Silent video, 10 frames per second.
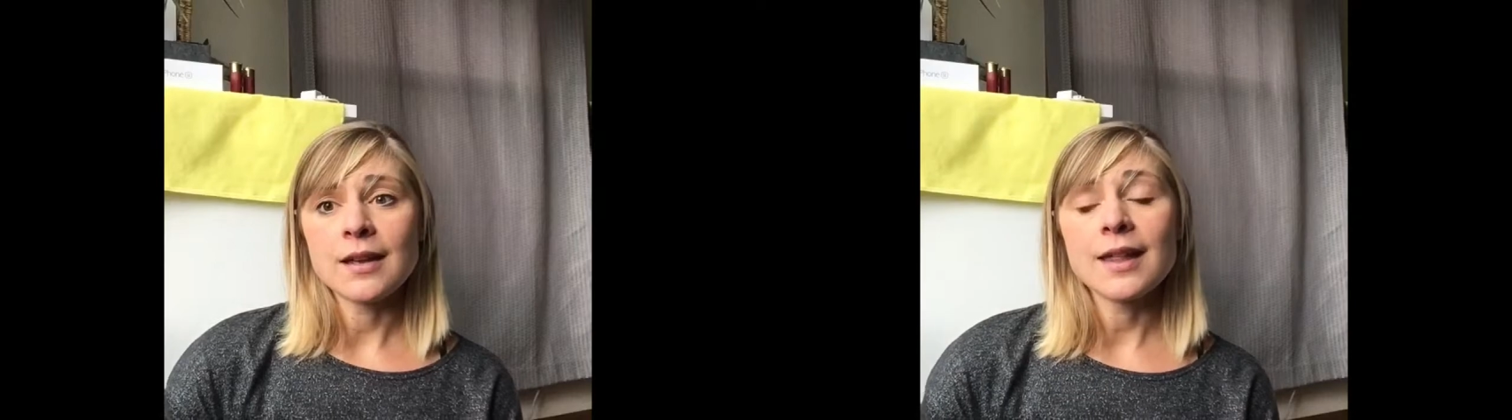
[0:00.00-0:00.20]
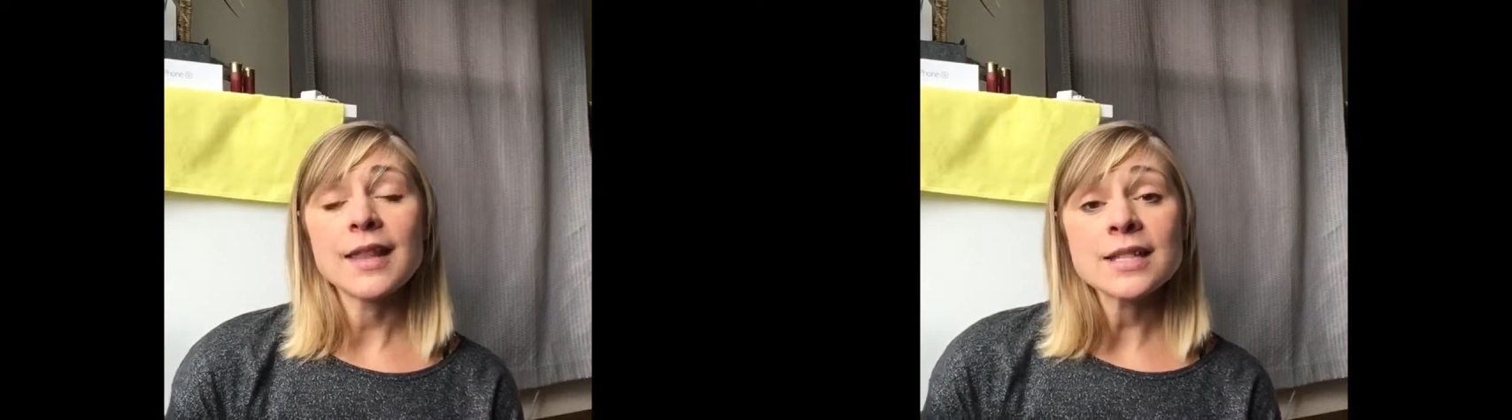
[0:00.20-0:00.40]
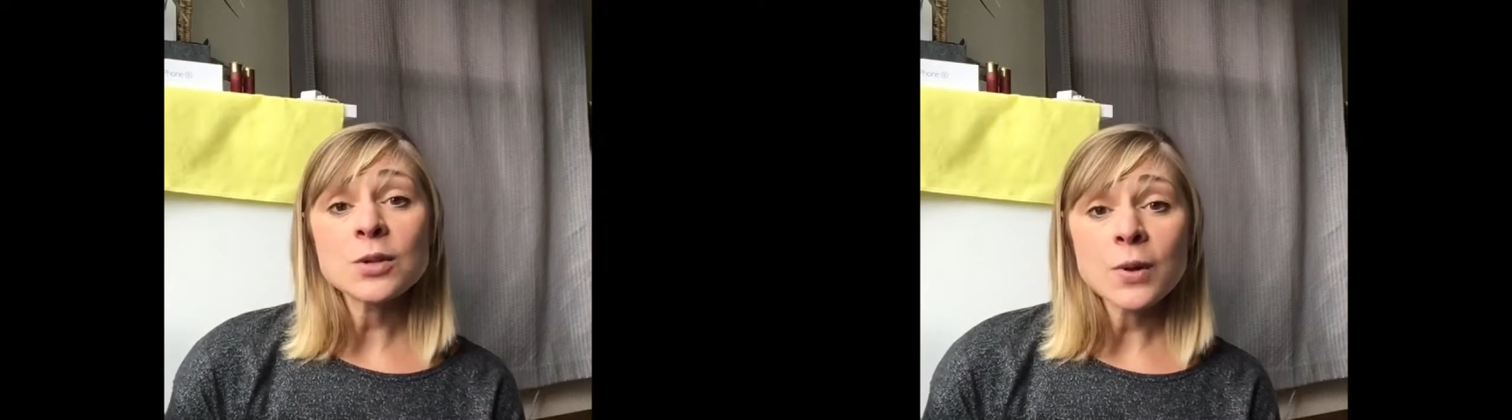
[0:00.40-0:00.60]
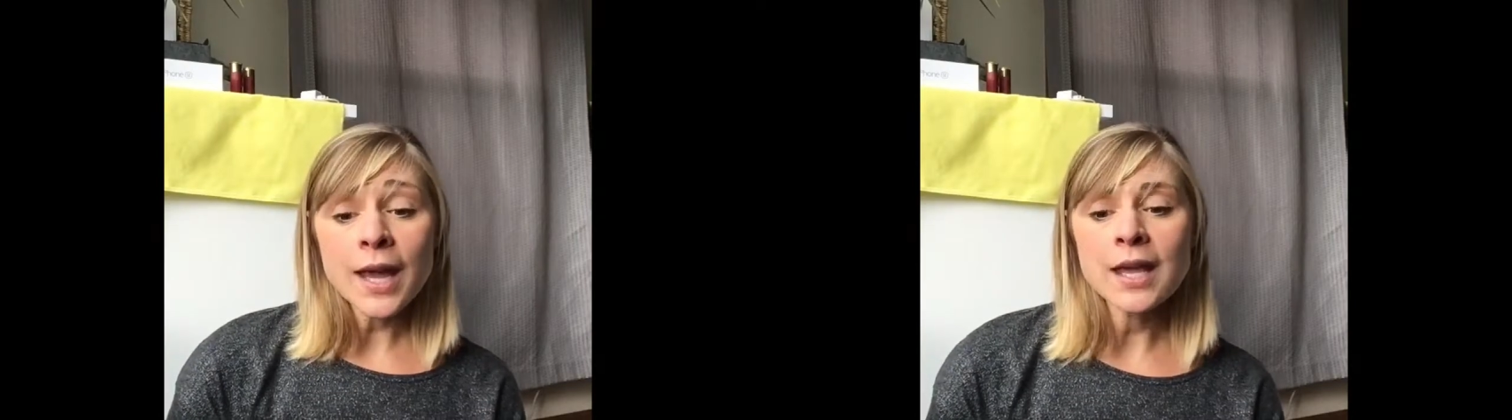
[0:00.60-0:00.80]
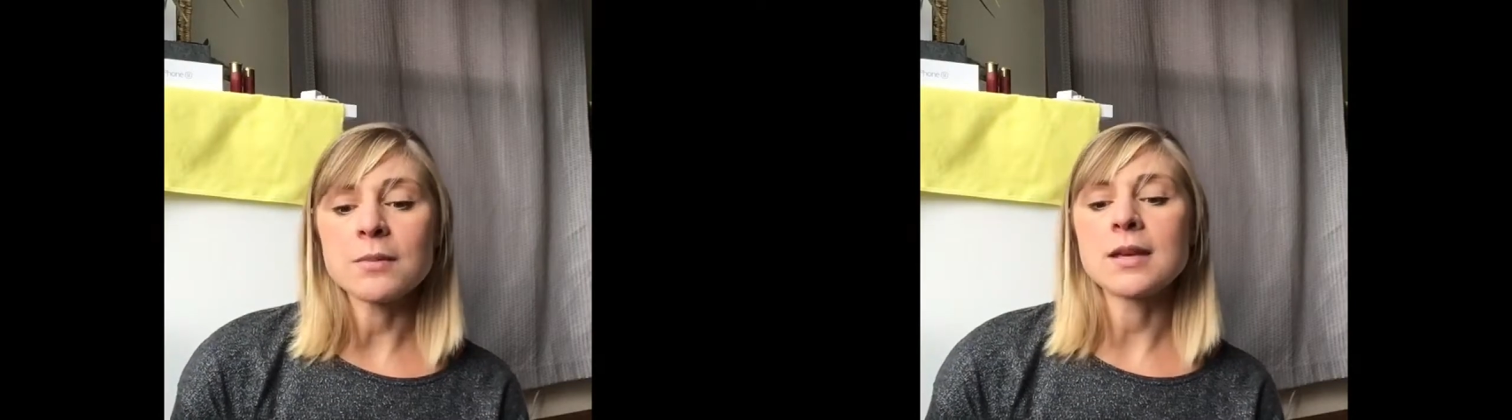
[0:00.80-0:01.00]
and that's
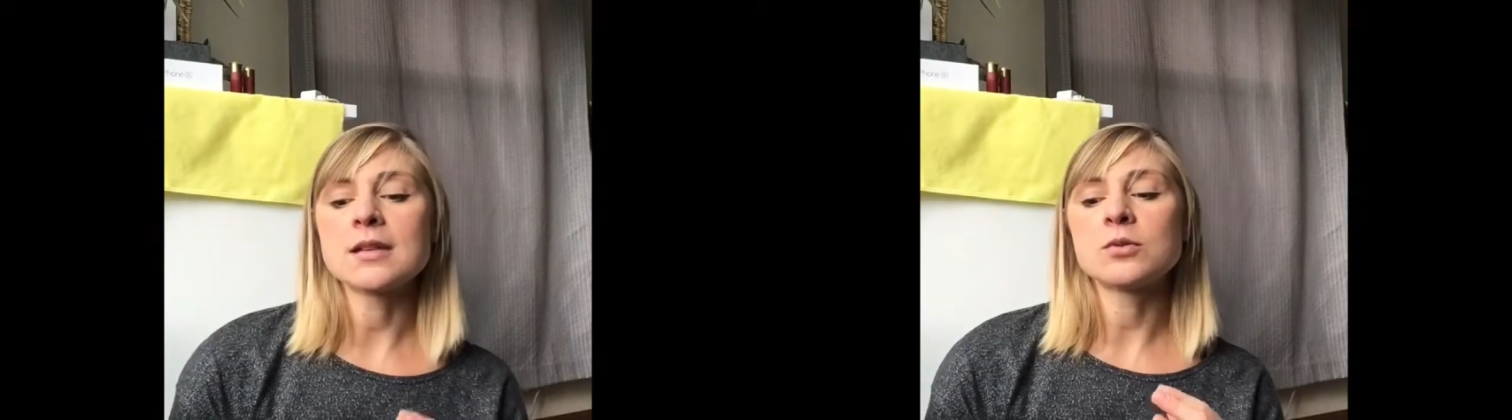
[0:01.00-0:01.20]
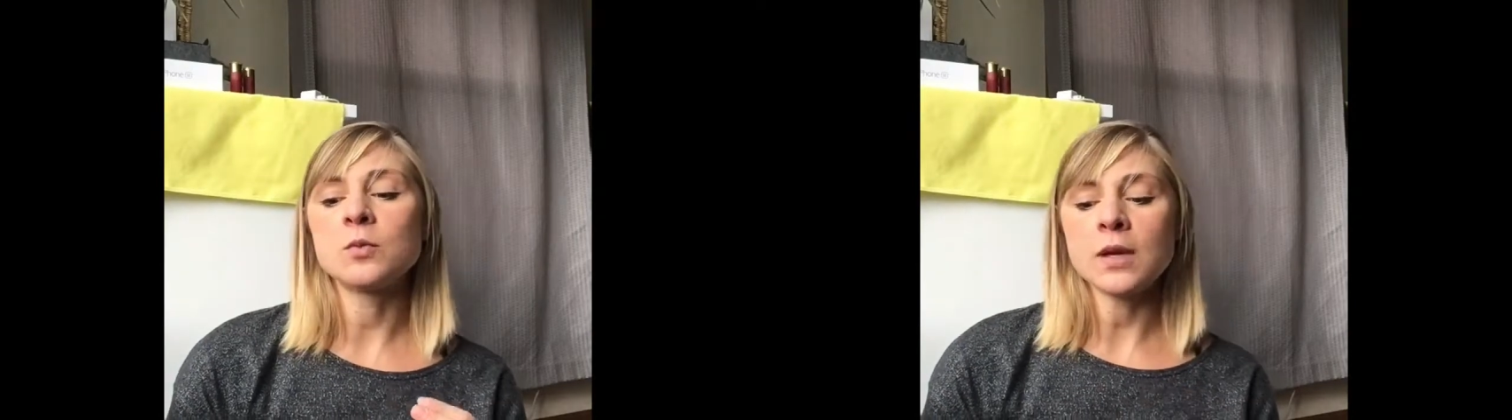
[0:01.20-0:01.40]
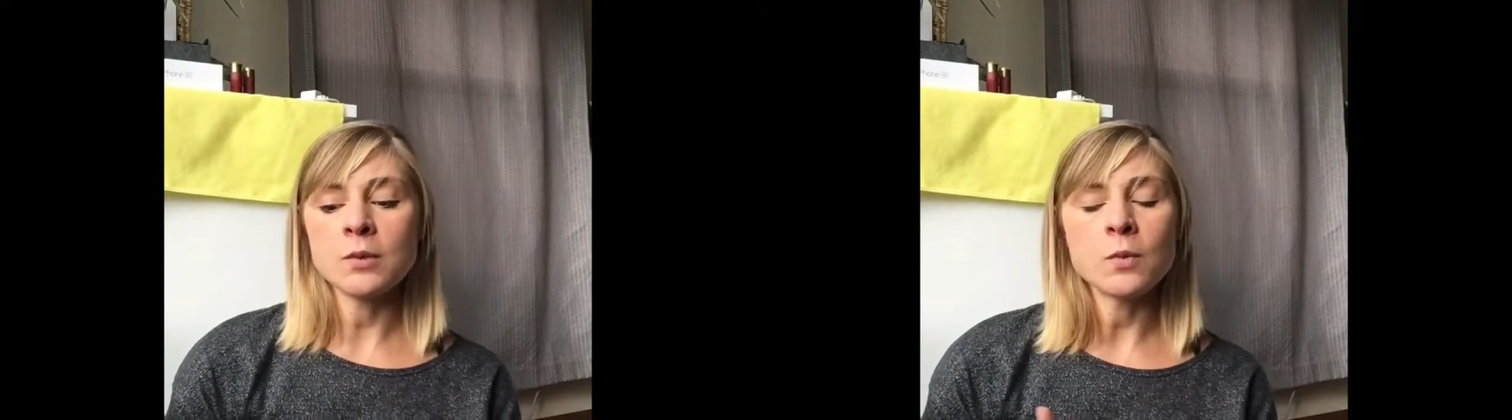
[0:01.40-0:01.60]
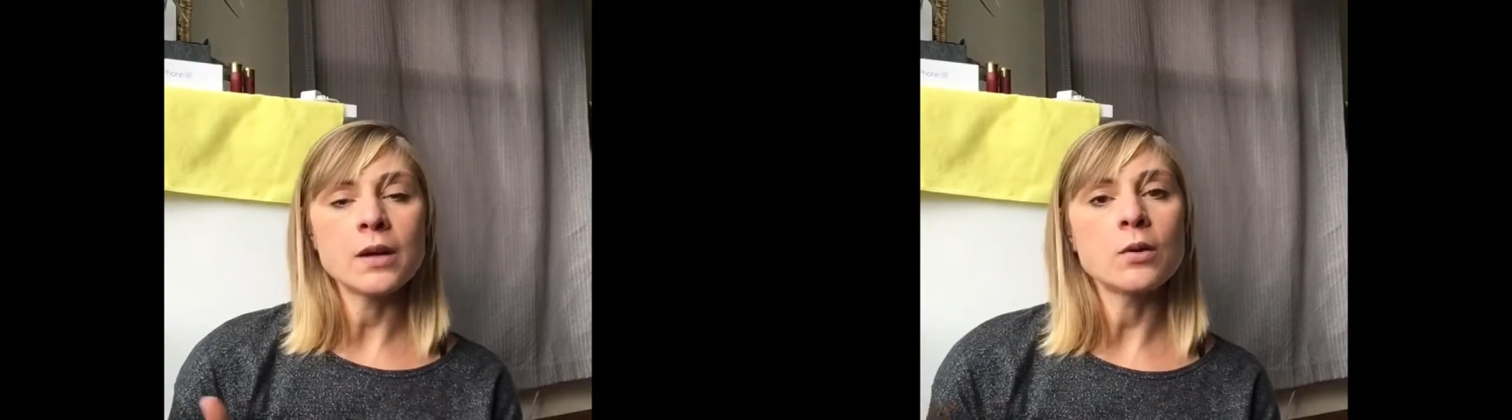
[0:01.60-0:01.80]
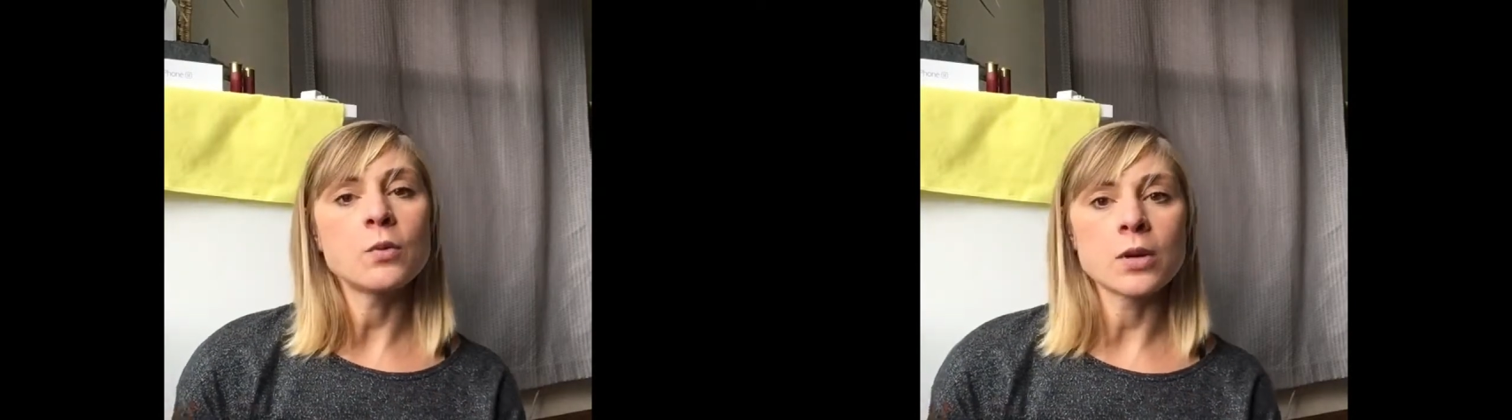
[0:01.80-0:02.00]
okay because we
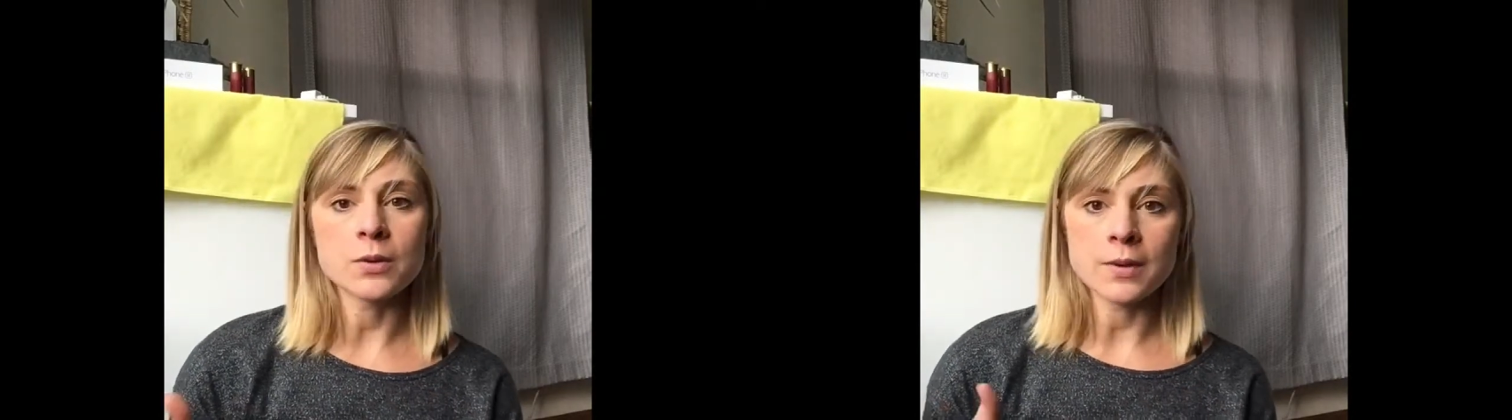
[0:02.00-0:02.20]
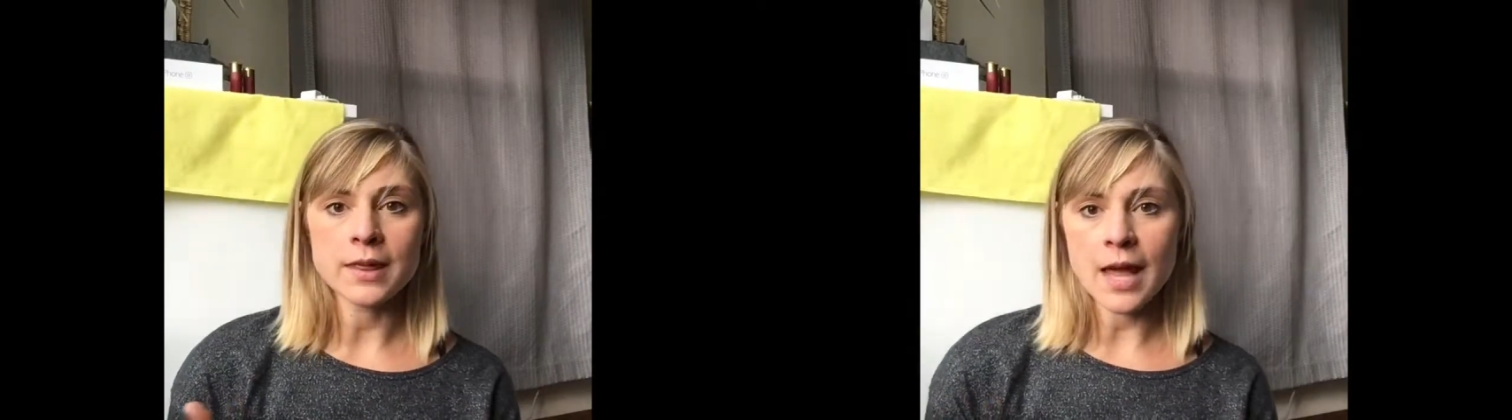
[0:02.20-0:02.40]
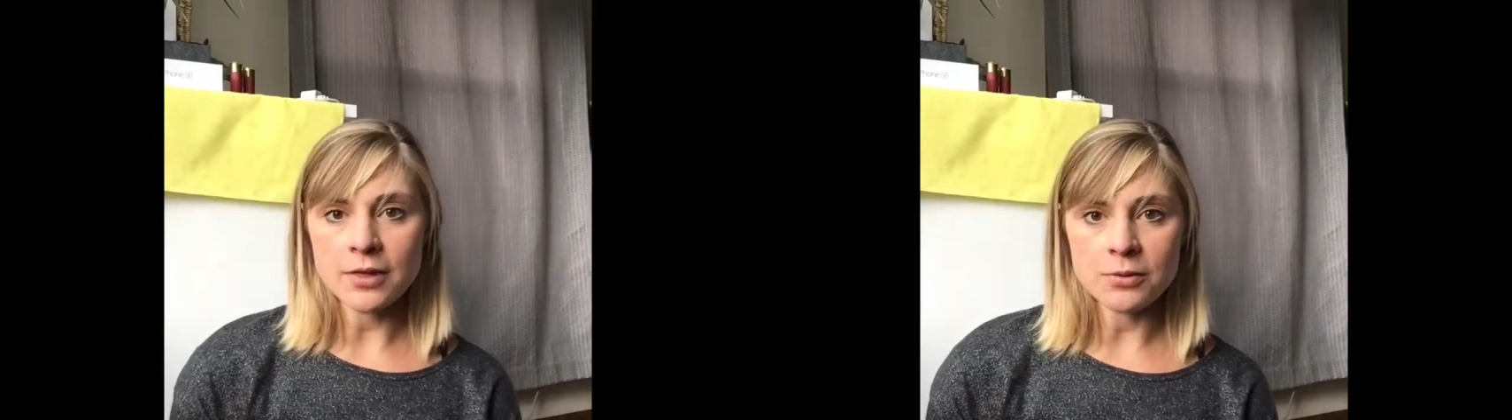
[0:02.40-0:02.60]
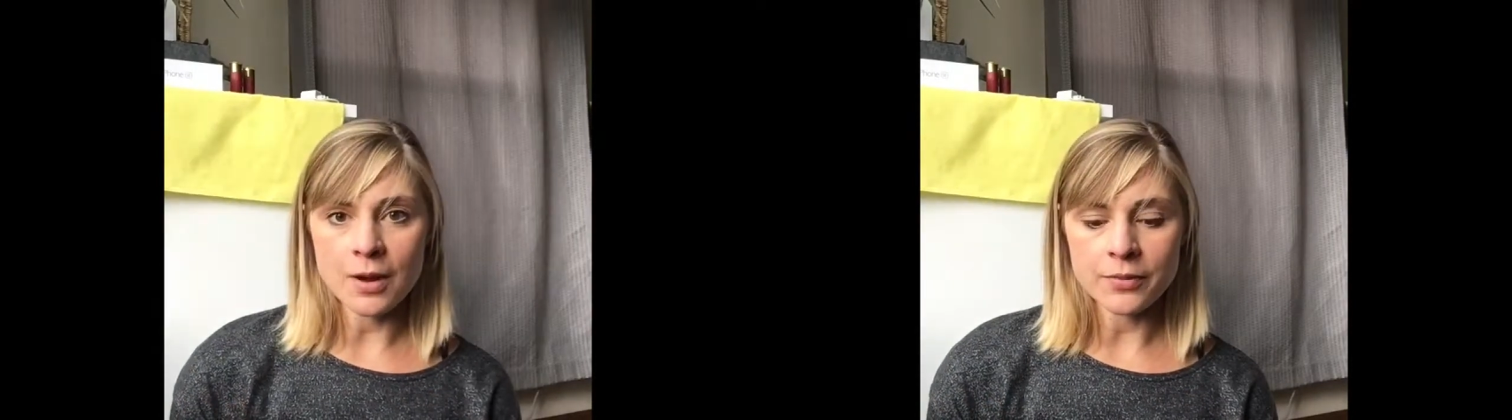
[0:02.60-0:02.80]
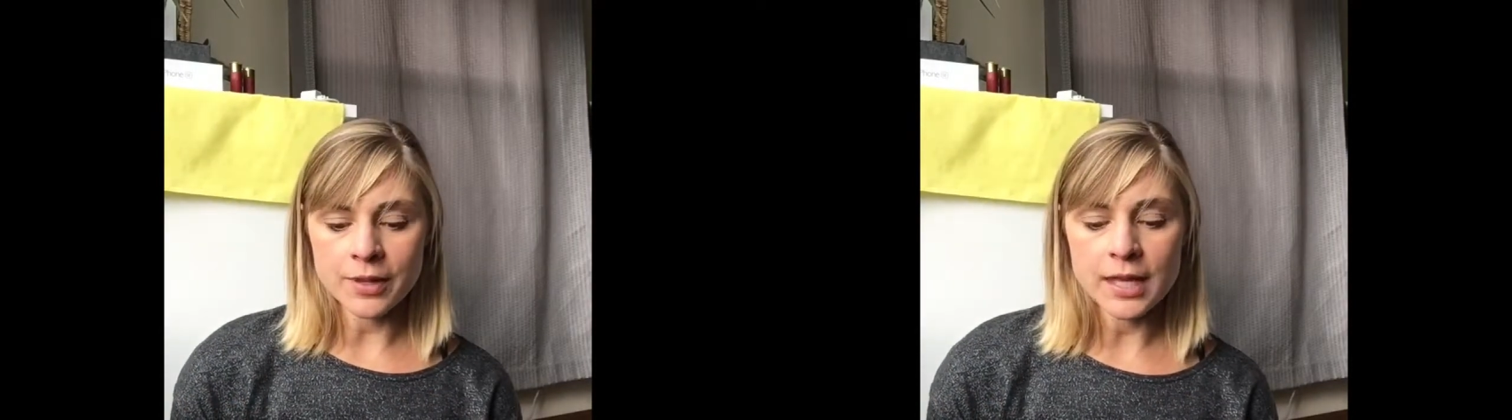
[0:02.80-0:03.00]
will work with that
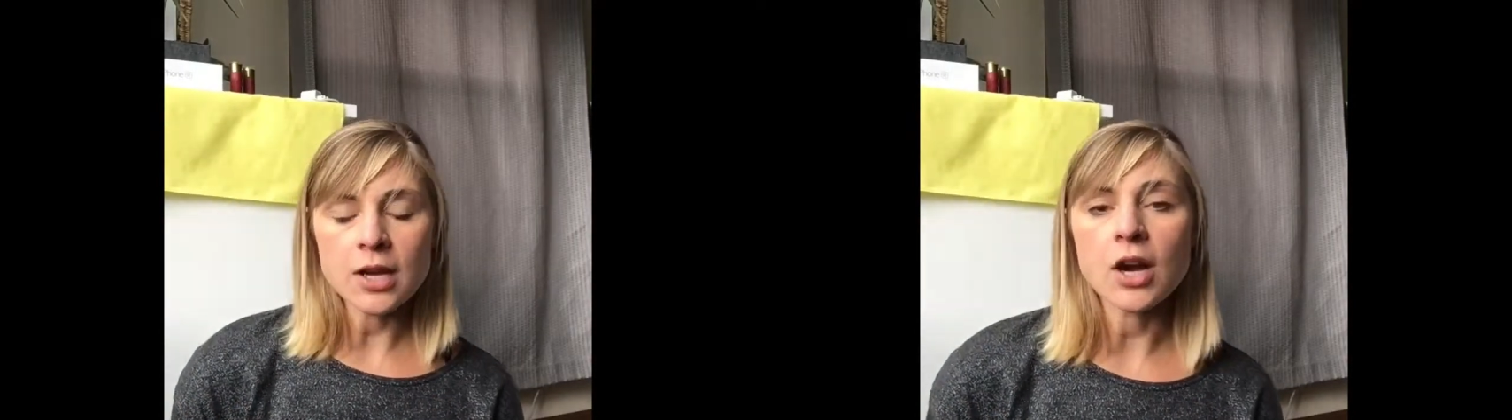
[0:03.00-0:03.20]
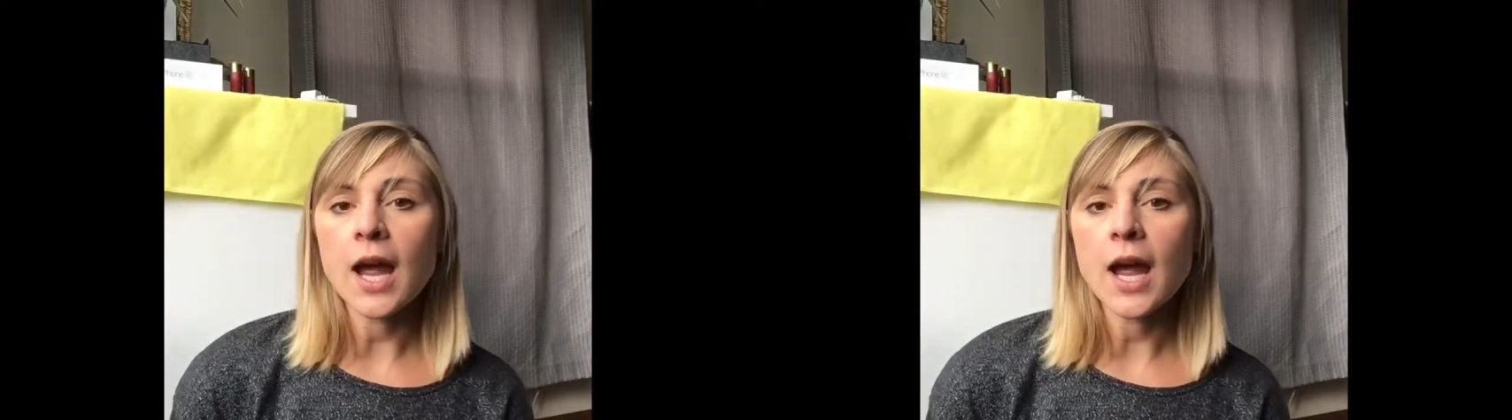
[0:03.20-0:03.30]
throughout the year.